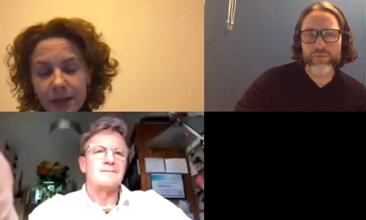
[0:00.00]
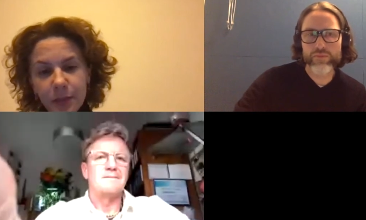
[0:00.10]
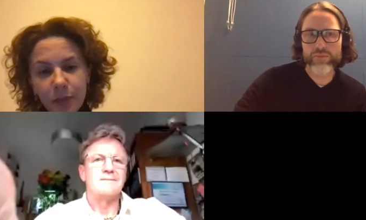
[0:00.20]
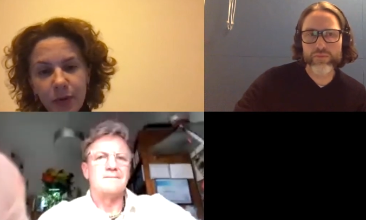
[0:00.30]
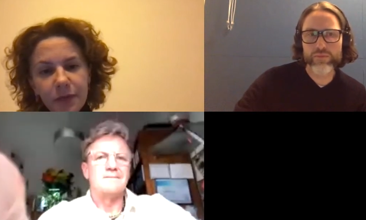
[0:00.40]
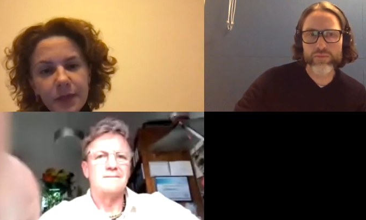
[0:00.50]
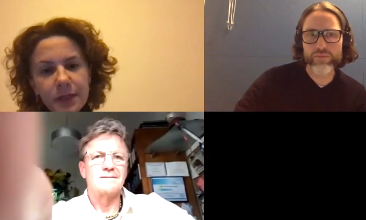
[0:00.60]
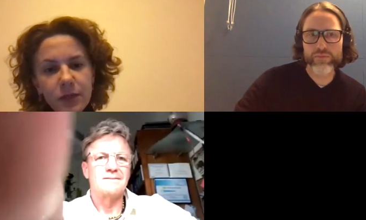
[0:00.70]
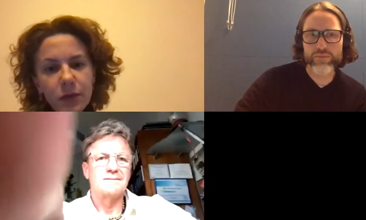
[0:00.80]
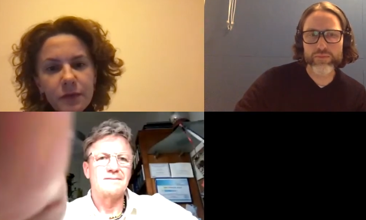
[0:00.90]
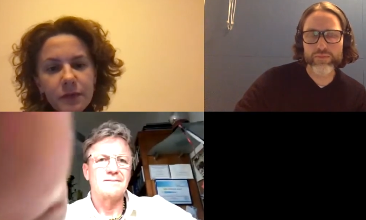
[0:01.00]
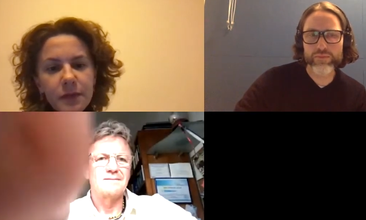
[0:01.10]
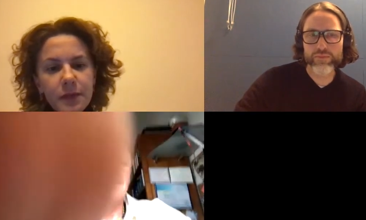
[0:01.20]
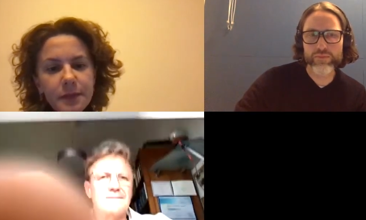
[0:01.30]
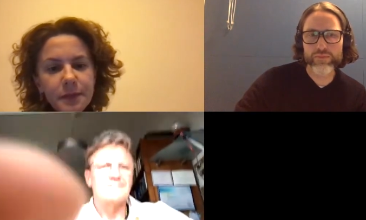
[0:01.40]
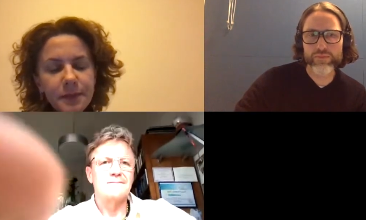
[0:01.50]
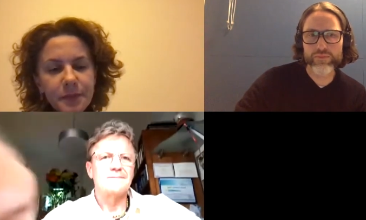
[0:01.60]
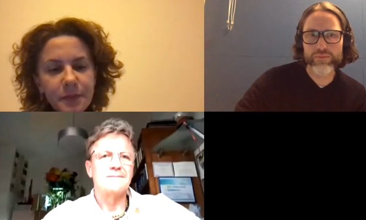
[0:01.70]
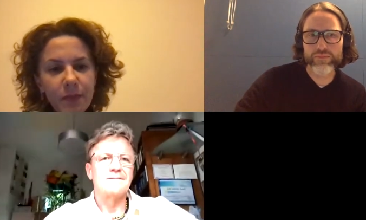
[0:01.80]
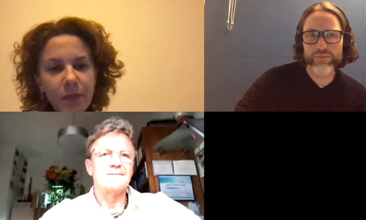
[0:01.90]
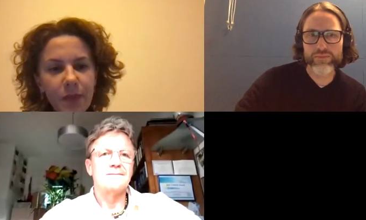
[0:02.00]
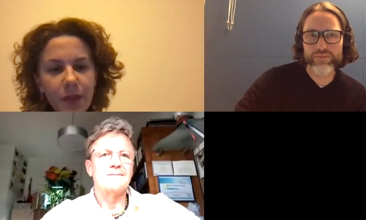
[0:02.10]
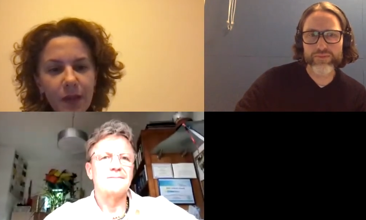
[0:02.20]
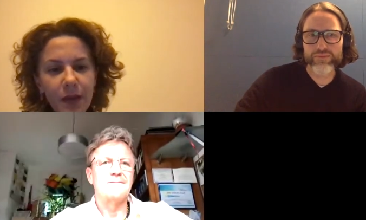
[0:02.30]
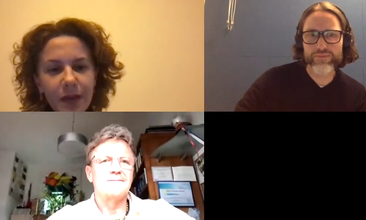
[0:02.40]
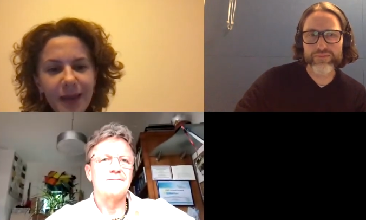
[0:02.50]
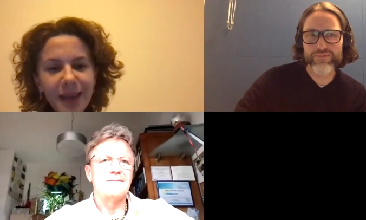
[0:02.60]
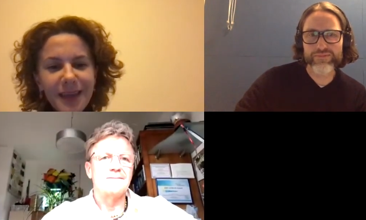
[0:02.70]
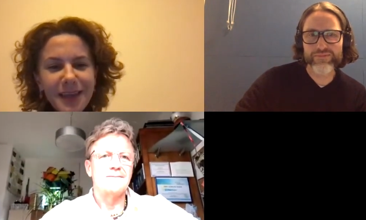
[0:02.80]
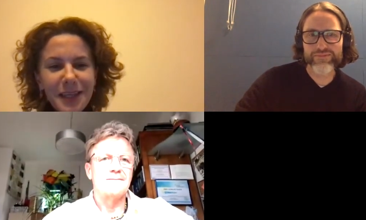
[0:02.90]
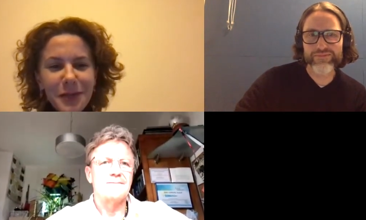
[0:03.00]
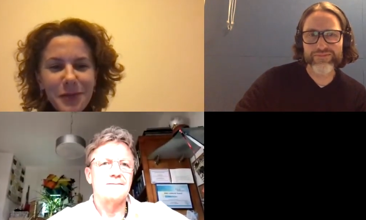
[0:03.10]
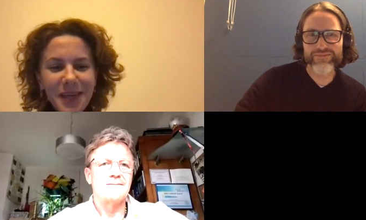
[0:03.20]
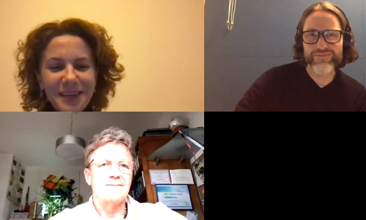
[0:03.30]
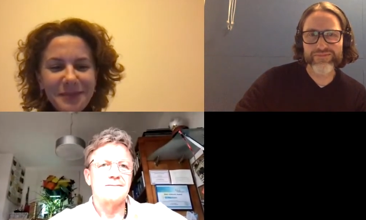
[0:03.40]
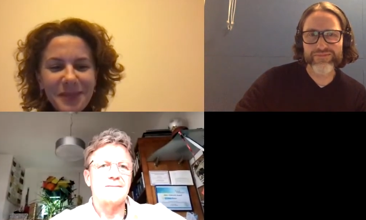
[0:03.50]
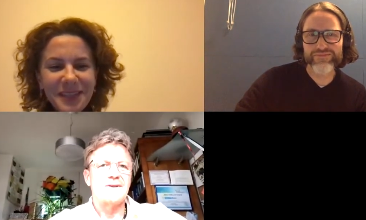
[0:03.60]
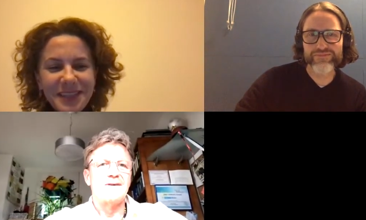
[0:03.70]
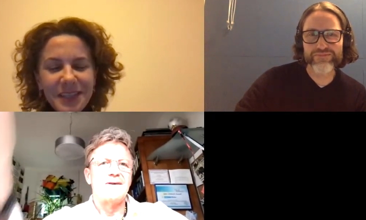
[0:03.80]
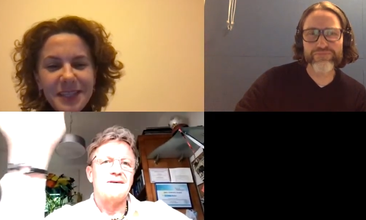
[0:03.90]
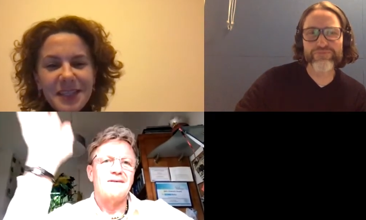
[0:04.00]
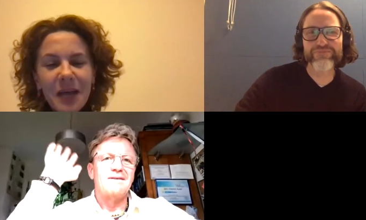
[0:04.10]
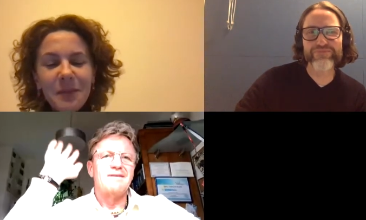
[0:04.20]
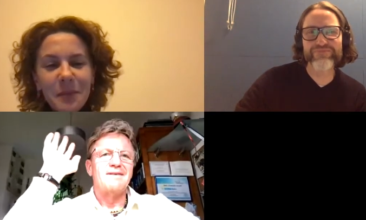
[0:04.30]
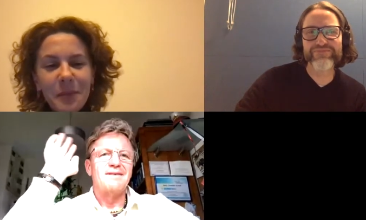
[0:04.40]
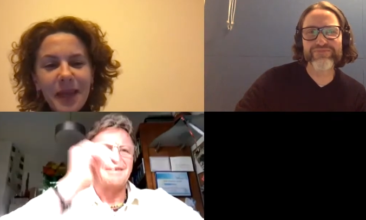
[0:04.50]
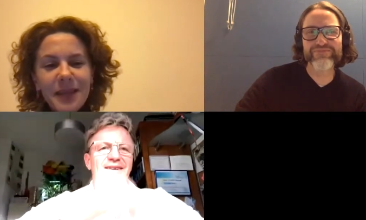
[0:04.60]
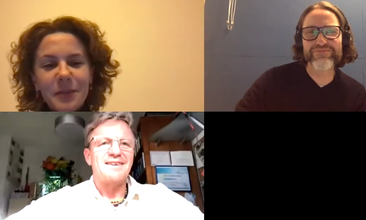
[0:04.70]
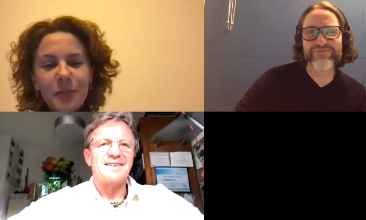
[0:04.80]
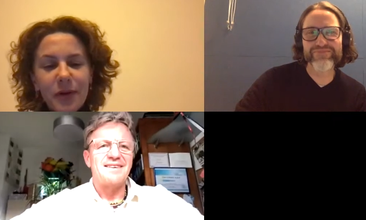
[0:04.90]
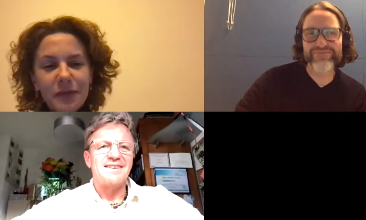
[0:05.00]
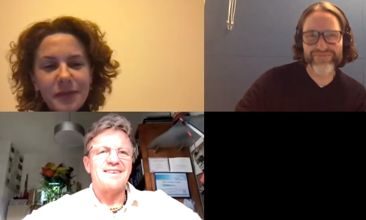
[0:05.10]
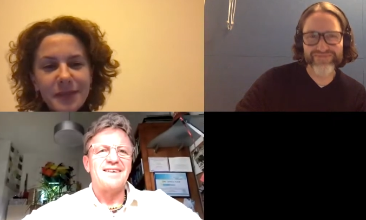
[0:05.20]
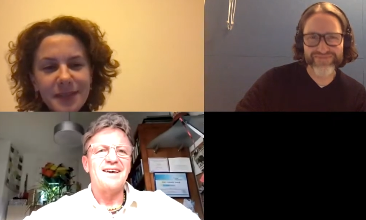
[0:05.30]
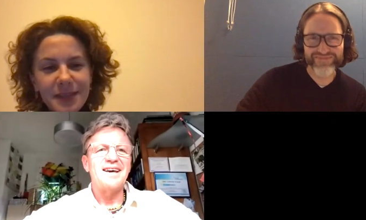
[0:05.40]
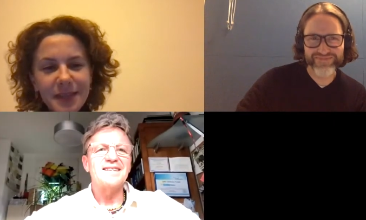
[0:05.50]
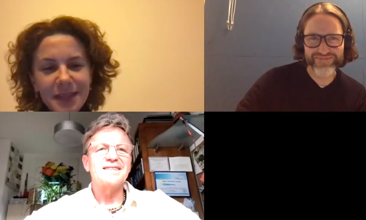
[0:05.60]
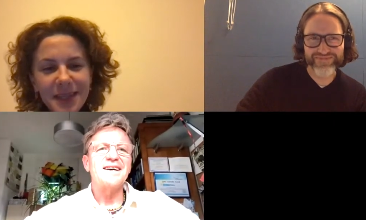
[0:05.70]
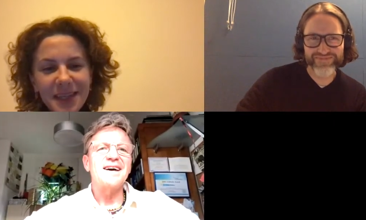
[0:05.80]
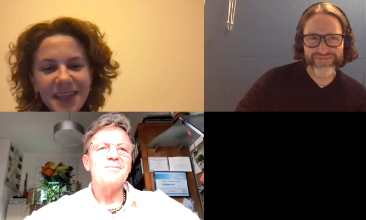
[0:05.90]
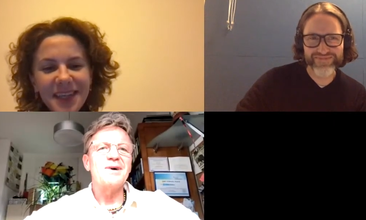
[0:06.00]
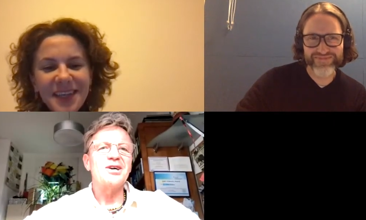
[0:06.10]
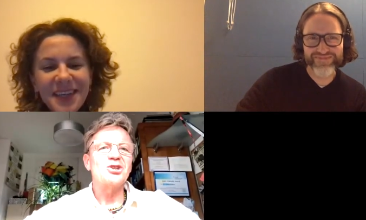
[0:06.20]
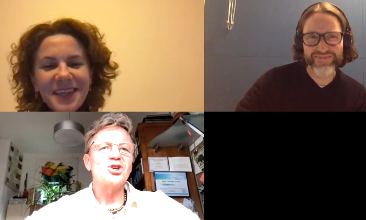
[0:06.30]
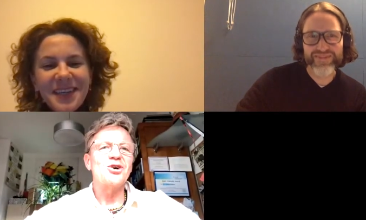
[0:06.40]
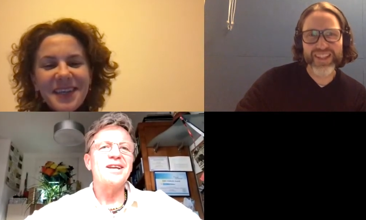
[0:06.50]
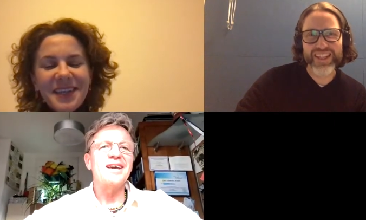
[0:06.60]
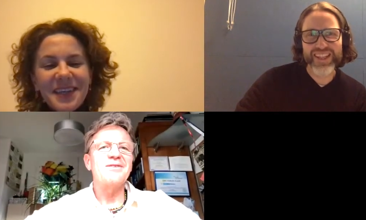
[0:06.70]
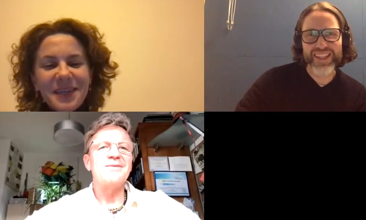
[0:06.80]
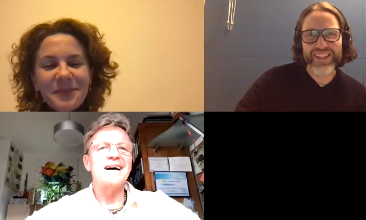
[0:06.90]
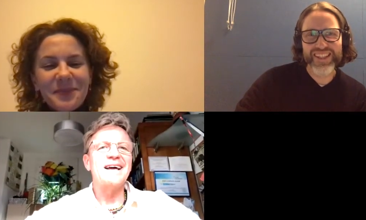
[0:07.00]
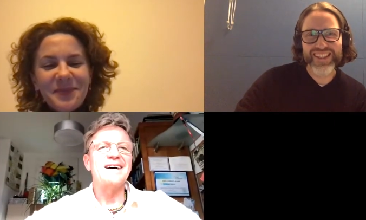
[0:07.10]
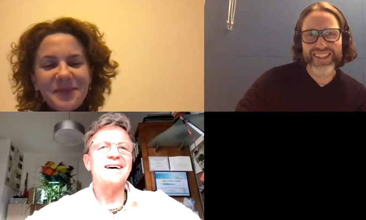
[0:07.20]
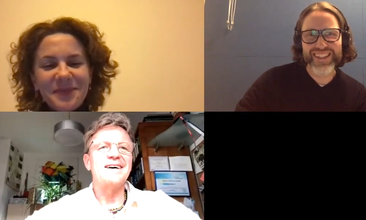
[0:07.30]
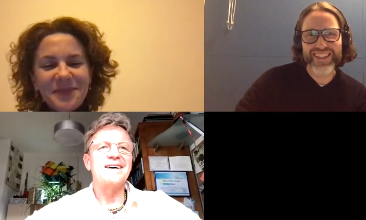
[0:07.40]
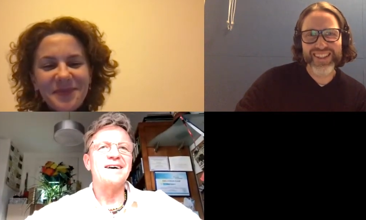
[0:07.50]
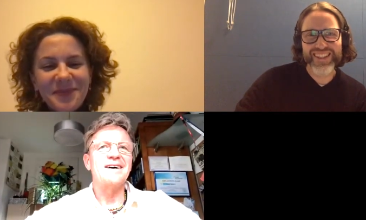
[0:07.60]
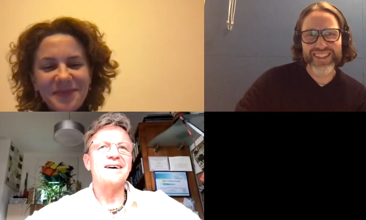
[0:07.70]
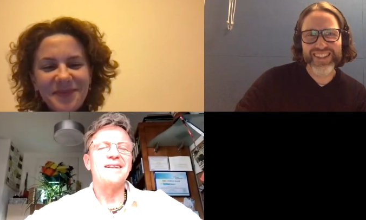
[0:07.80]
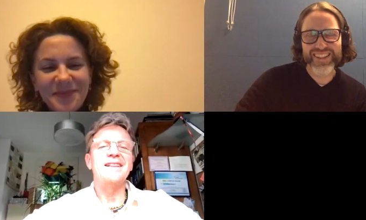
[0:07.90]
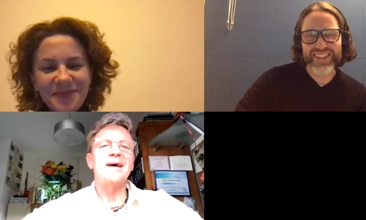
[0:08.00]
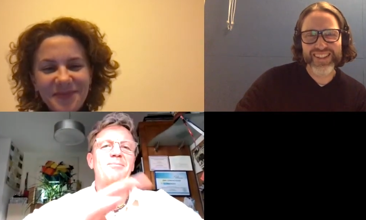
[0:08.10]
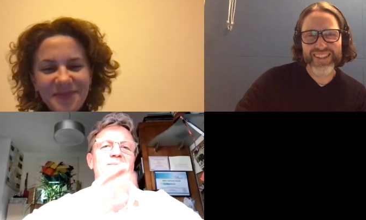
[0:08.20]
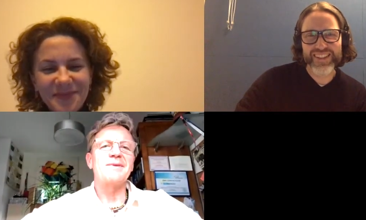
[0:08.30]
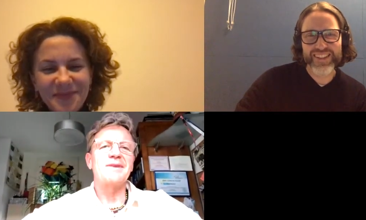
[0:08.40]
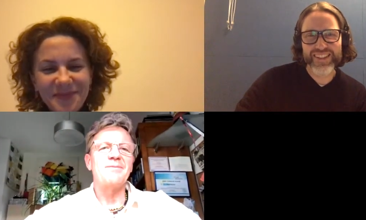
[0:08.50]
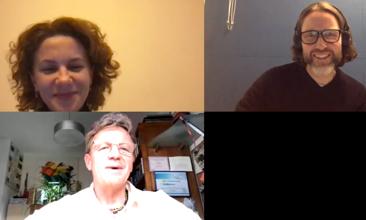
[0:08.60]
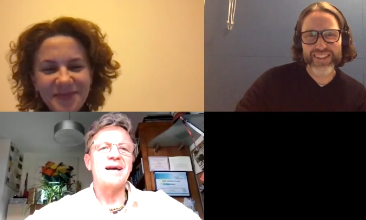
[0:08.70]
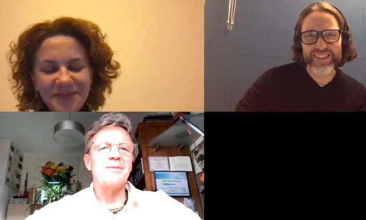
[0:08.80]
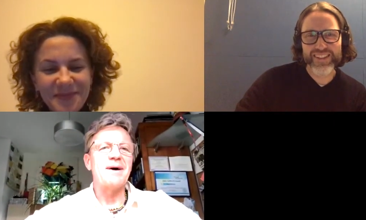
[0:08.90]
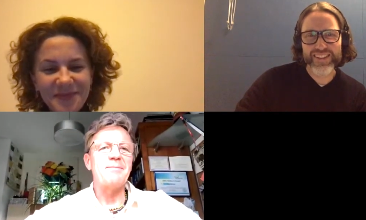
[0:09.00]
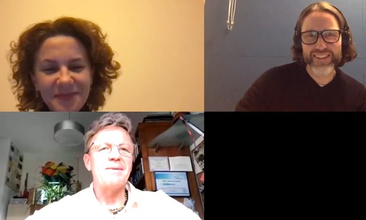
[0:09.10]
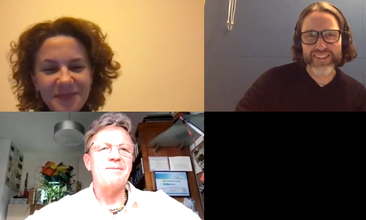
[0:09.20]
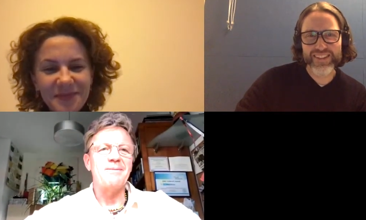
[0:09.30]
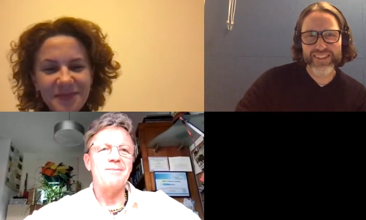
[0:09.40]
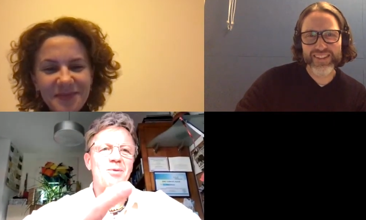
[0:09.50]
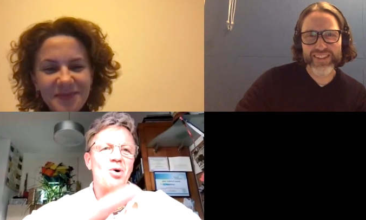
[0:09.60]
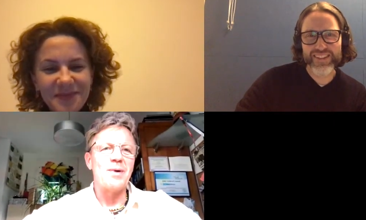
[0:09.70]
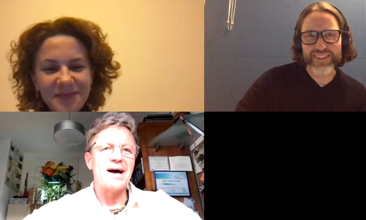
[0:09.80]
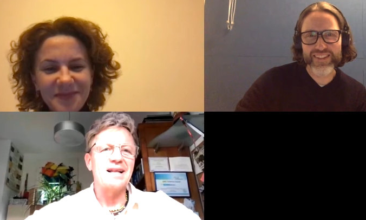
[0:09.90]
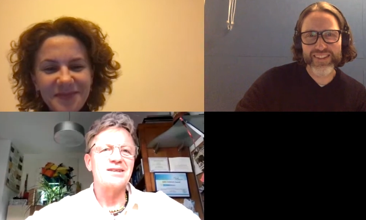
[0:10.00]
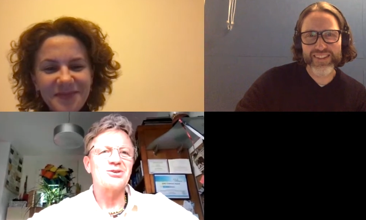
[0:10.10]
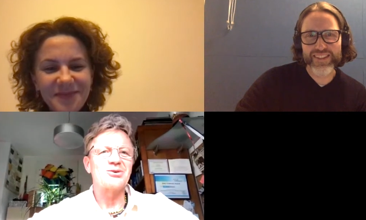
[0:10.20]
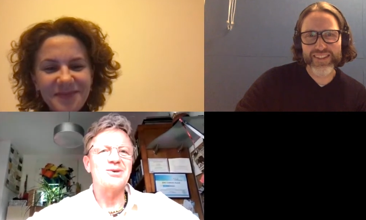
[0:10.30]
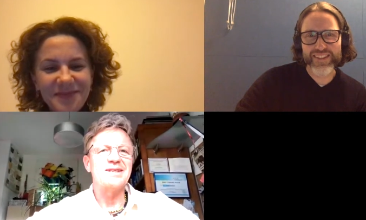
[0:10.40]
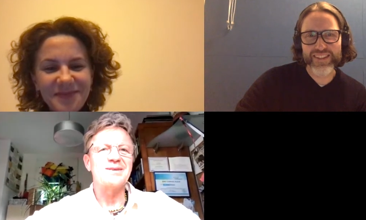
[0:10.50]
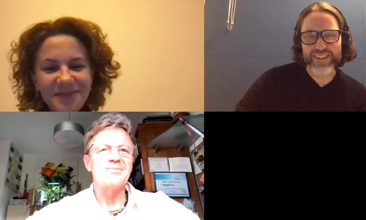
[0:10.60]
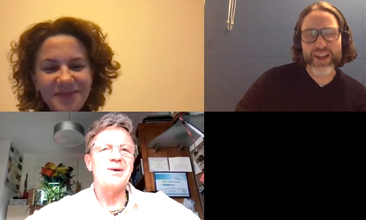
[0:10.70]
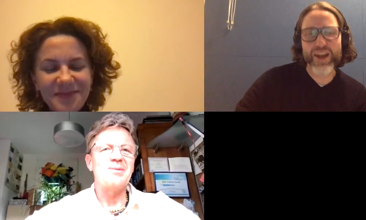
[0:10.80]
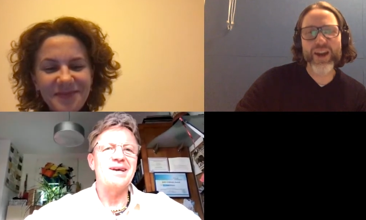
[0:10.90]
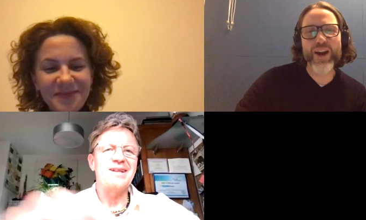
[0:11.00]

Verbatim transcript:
Speaker 1: a preference of, um, hey, here we have Peter. It's coming back as a preference. Yes,
Speaker 2: I'm uh, joining uh, via, uh, via uh, uh, my mobile, so it's maybe